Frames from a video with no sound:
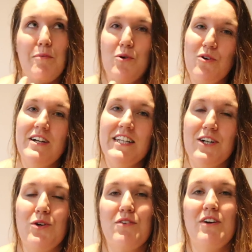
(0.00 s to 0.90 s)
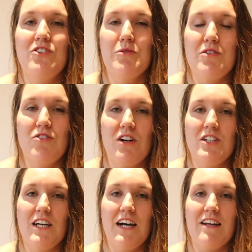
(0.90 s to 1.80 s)
I'm already a qualified gym
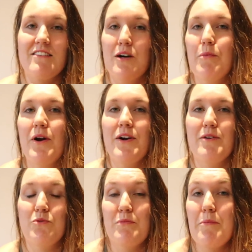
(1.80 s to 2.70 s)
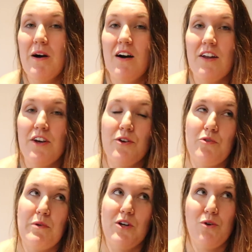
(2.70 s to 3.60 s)
instructor, and I sell programs with my partner
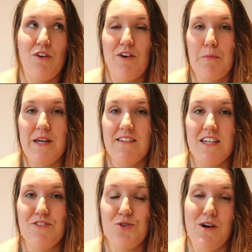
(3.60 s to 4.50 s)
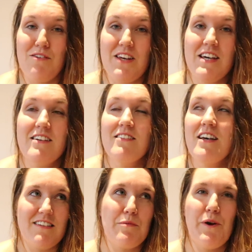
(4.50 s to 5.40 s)
who's been a qualified PT for 12 years.
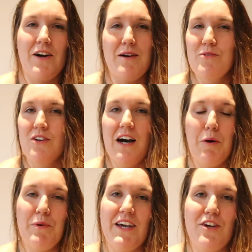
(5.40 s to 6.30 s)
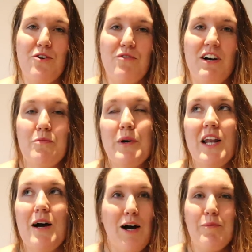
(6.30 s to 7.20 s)
So these are programs that will help you get your first
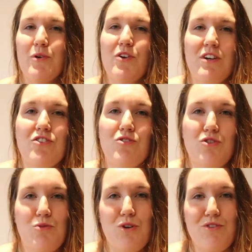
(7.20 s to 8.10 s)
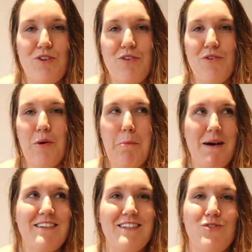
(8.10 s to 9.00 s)
pull-up, help you increase your squat so you've got
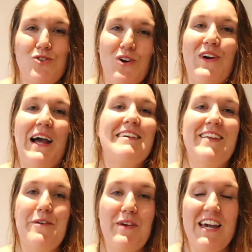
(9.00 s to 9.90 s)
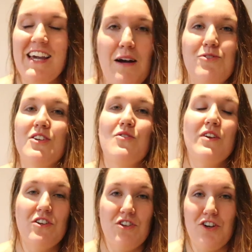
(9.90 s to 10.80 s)
massive strong legs like me. I'm just
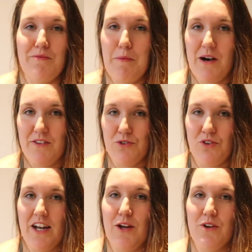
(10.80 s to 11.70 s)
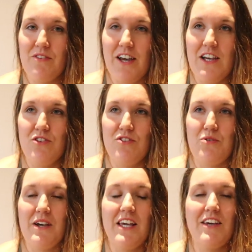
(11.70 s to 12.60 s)
finishing off my personal training qualification so
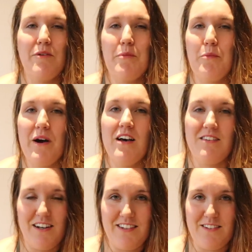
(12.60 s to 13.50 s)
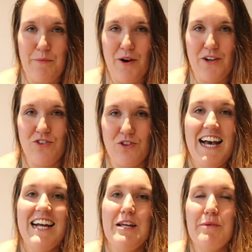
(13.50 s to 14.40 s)
I can give a more personalised approach
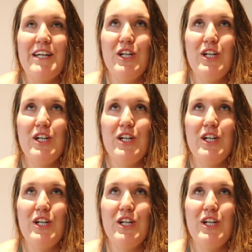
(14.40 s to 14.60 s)
to anybody